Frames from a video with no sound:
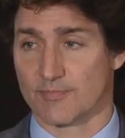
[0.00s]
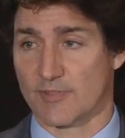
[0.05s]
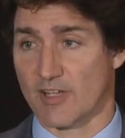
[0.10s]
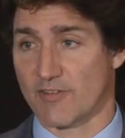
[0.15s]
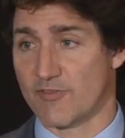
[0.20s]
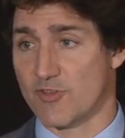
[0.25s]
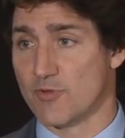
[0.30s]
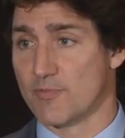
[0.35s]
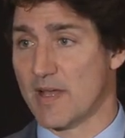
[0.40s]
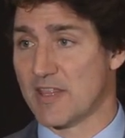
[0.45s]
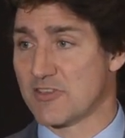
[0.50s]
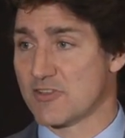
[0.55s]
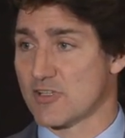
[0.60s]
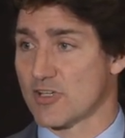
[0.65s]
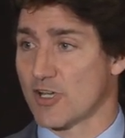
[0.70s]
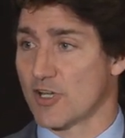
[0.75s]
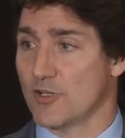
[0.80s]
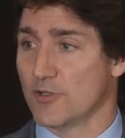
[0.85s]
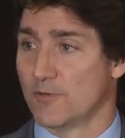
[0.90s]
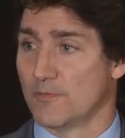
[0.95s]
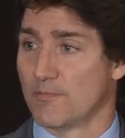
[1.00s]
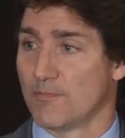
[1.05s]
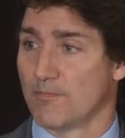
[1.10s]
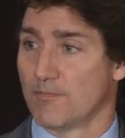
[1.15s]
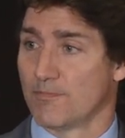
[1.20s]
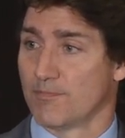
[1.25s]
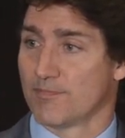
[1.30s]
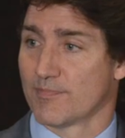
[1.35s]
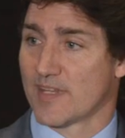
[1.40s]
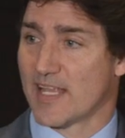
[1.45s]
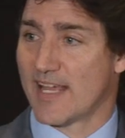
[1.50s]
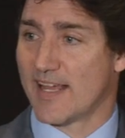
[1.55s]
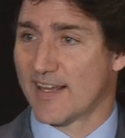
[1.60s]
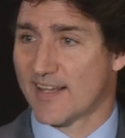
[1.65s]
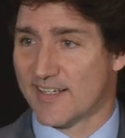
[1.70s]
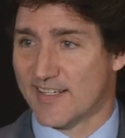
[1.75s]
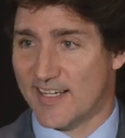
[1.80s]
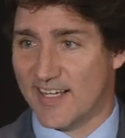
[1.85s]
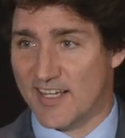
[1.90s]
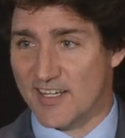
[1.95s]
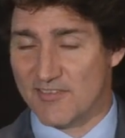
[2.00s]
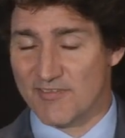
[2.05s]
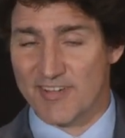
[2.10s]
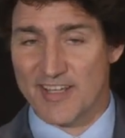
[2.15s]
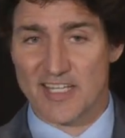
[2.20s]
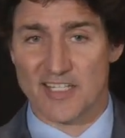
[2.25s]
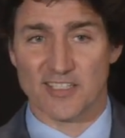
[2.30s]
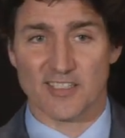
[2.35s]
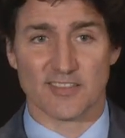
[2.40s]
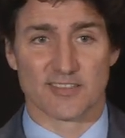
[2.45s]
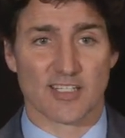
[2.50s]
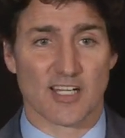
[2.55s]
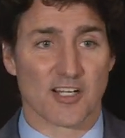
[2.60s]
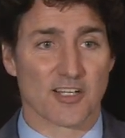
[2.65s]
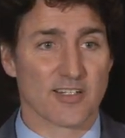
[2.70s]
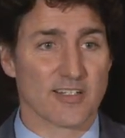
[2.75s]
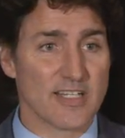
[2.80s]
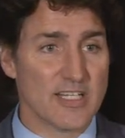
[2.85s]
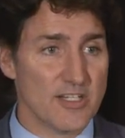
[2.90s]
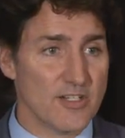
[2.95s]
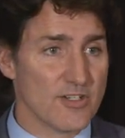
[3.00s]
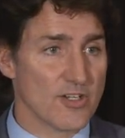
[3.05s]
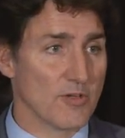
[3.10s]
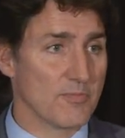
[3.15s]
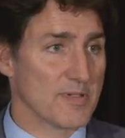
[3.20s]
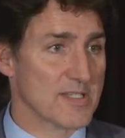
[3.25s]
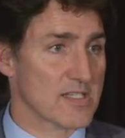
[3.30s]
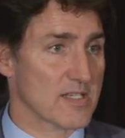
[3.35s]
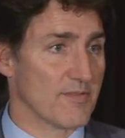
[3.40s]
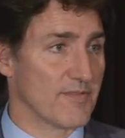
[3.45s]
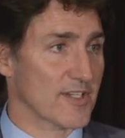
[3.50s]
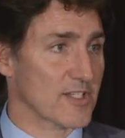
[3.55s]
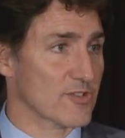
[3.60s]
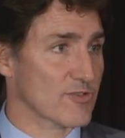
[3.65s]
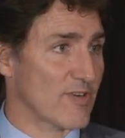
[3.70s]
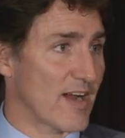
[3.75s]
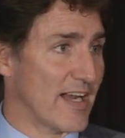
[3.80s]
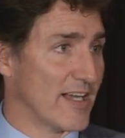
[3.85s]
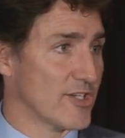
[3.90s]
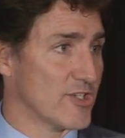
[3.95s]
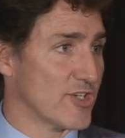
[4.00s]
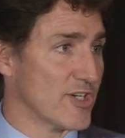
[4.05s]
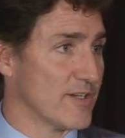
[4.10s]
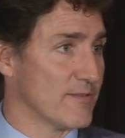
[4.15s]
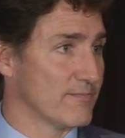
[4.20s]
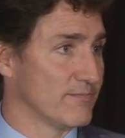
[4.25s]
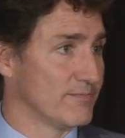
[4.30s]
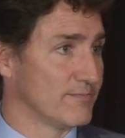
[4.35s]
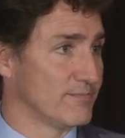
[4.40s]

A few months ago, Canada unveiled our Indo-Pacific strategy.